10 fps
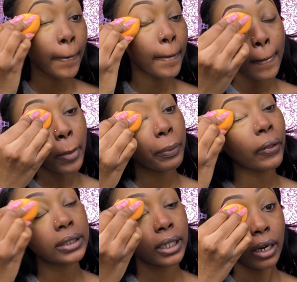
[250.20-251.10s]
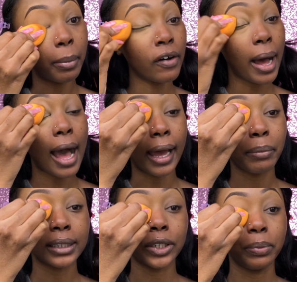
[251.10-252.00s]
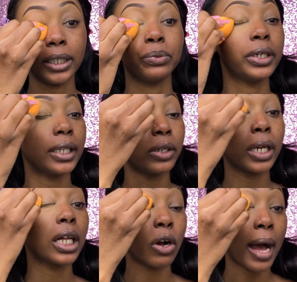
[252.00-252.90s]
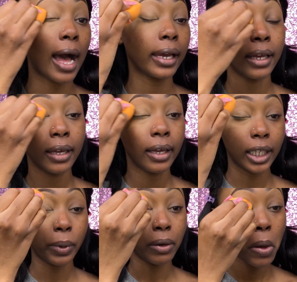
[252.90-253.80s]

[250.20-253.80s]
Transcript: I'm going to bring the concealer above my eye, because I do plan to put a little bit of color on my eye as well.